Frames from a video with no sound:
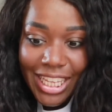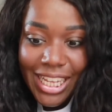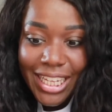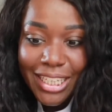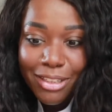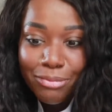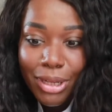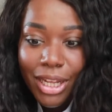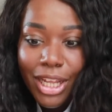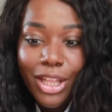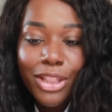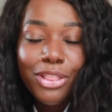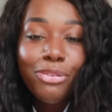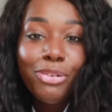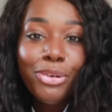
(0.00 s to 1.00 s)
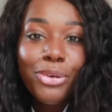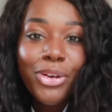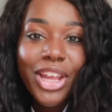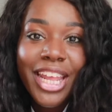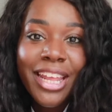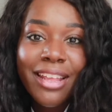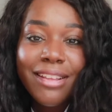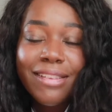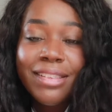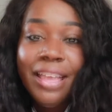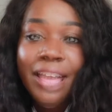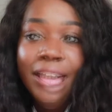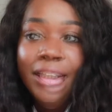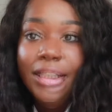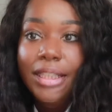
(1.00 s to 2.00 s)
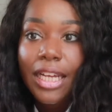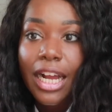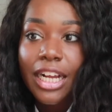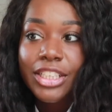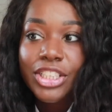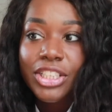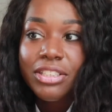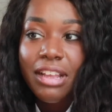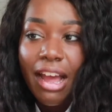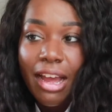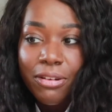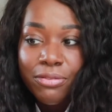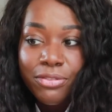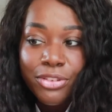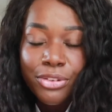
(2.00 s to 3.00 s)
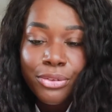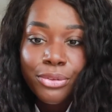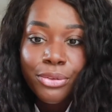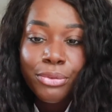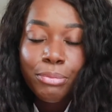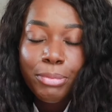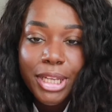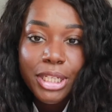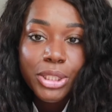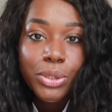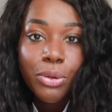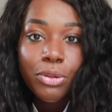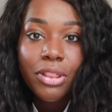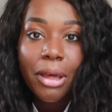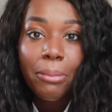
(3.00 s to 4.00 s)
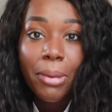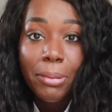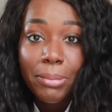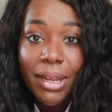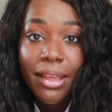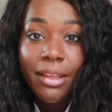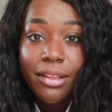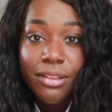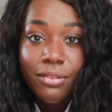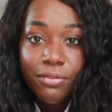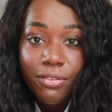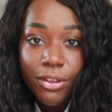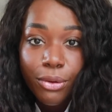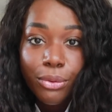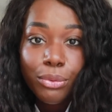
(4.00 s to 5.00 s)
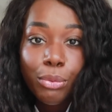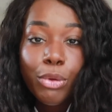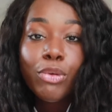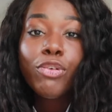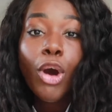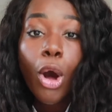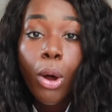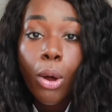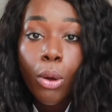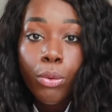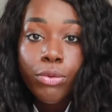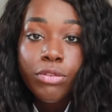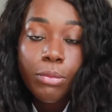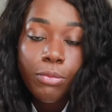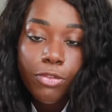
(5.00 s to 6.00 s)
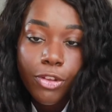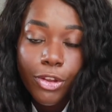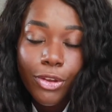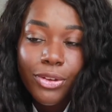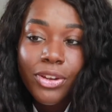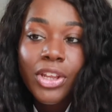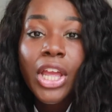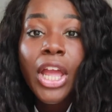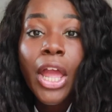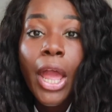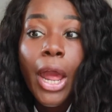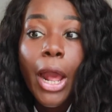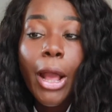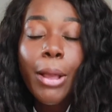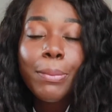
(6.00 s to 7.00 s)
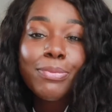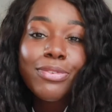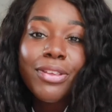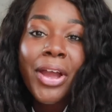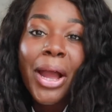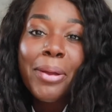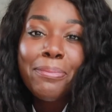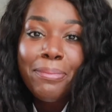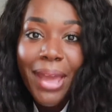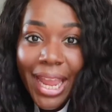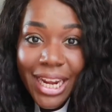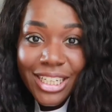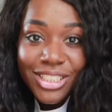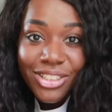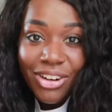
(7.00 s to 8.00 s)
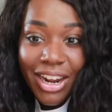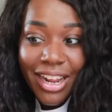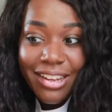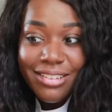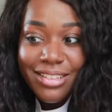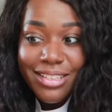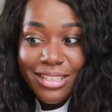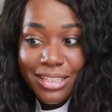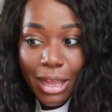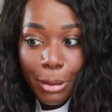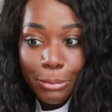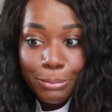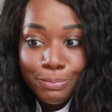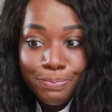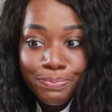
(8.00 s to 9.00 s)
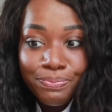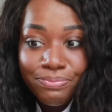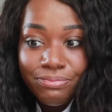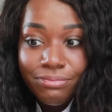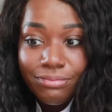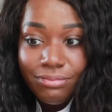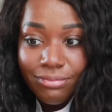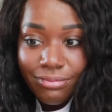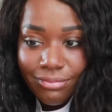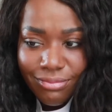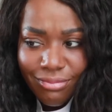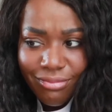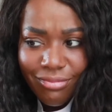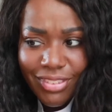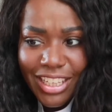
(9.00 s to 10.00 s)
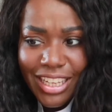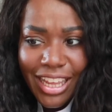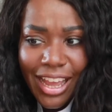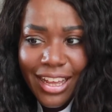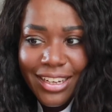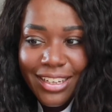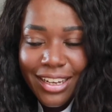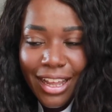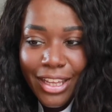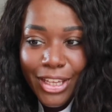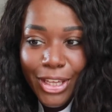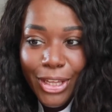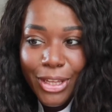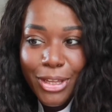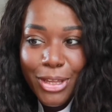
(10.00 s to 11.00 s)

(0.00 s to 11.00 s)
The rule is I just have to make sure that my plate is filled with wholesome food. So I may try some kind of like